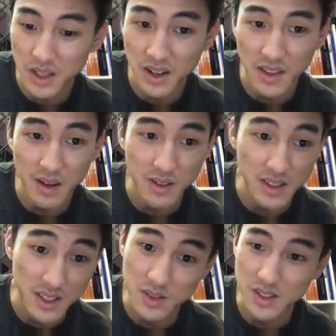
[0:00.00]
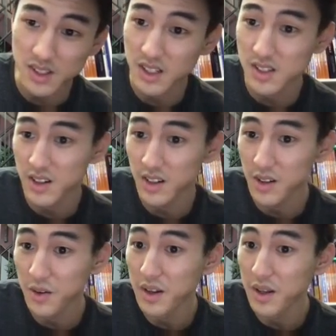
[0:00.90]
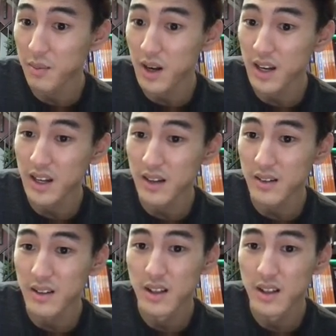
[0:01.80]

late on that one. This one's gonna start going up right now,